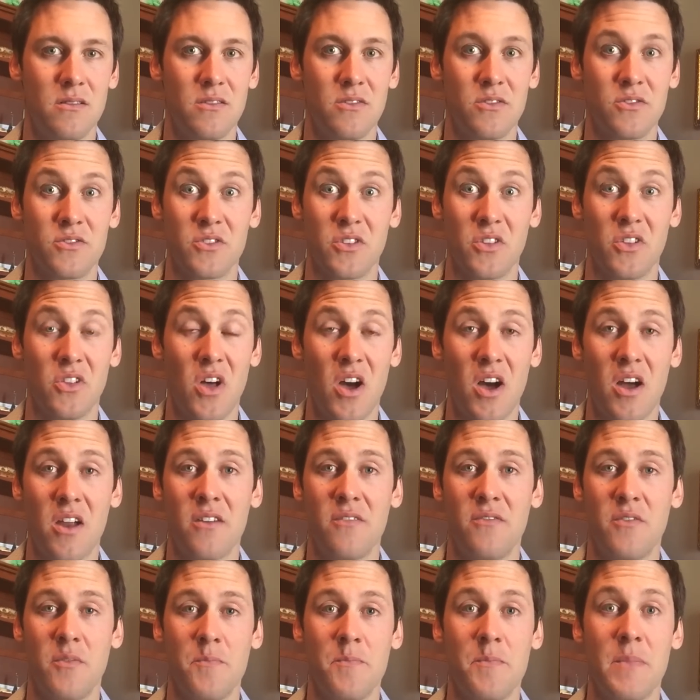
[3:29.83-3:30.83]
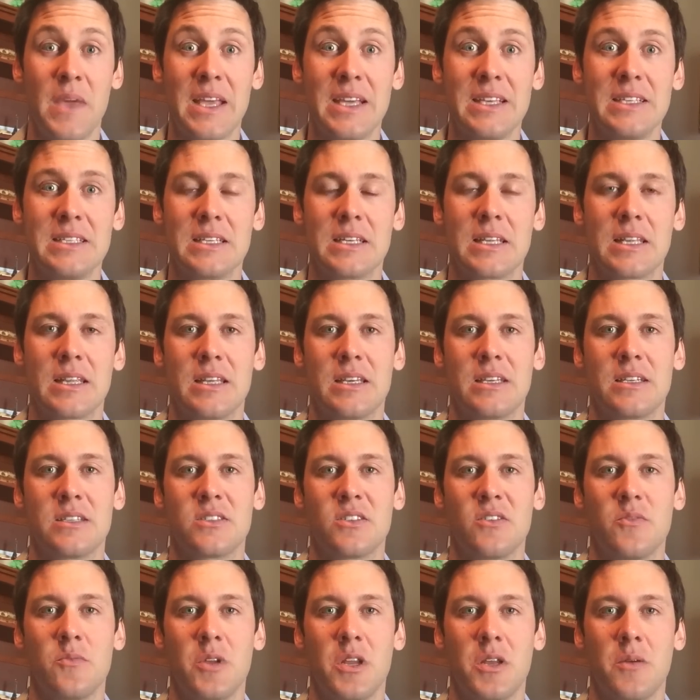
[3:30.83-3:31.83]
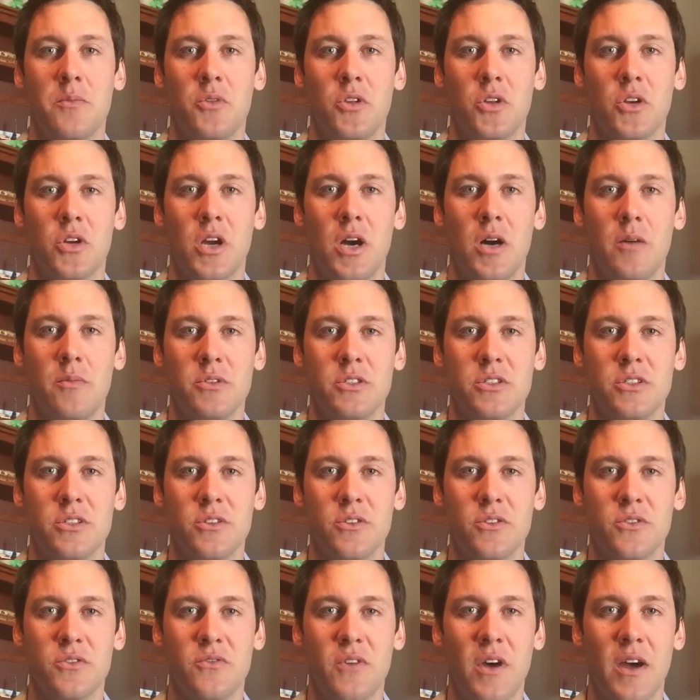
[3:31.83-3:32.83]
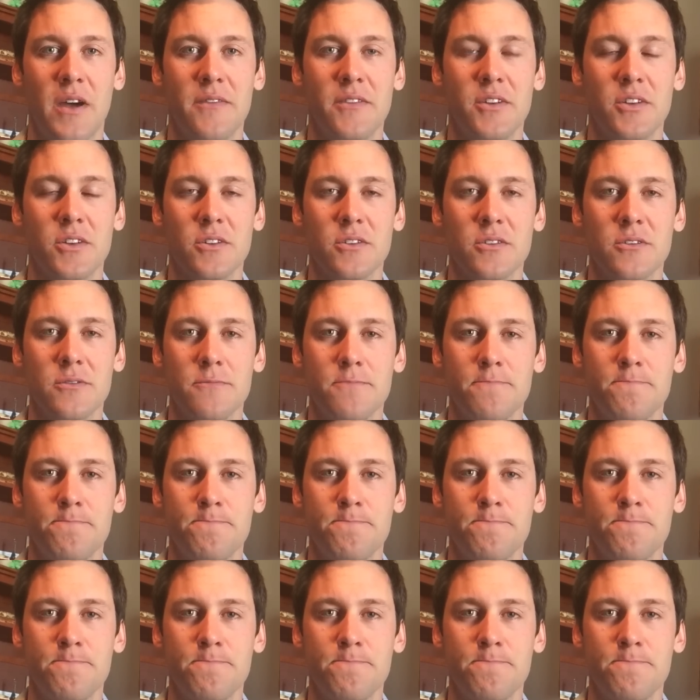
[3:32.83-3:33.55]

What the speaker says: There's a lot of amazing things I've been able to accomplish in those 5 years.